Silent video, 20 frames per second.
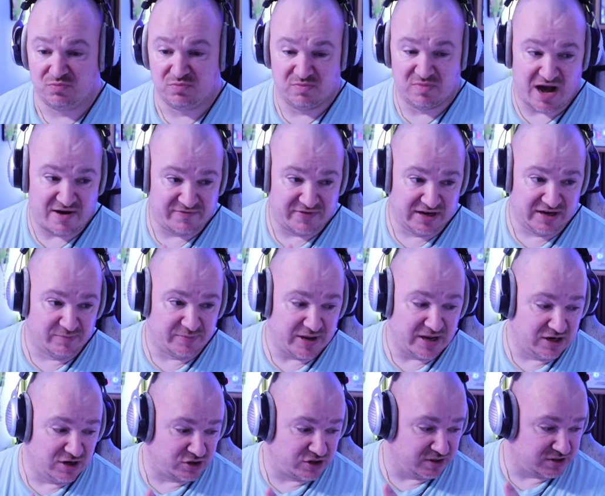Having a little bit
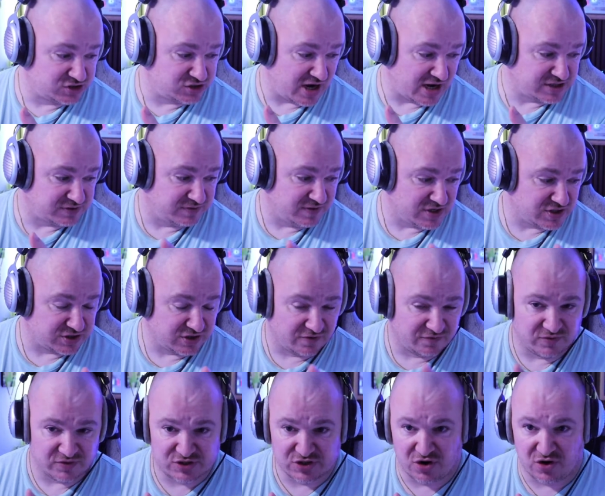of look at transfer
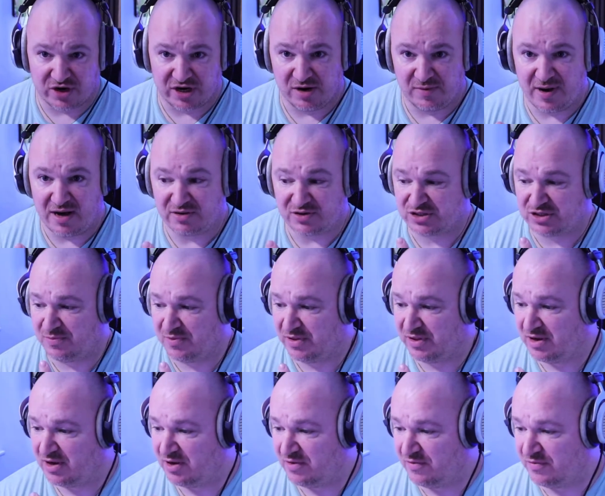stuff. We're talking about some of
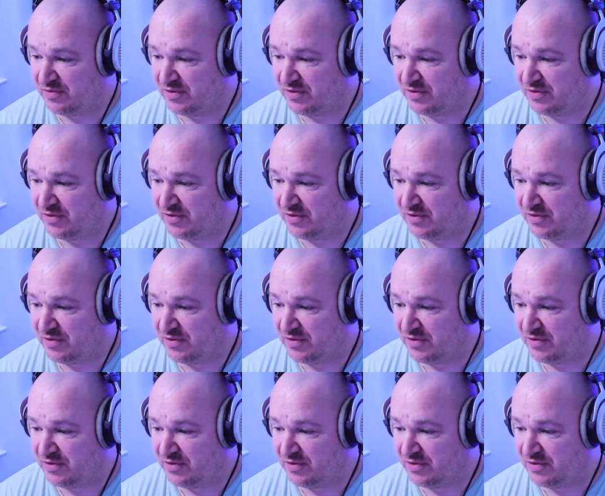the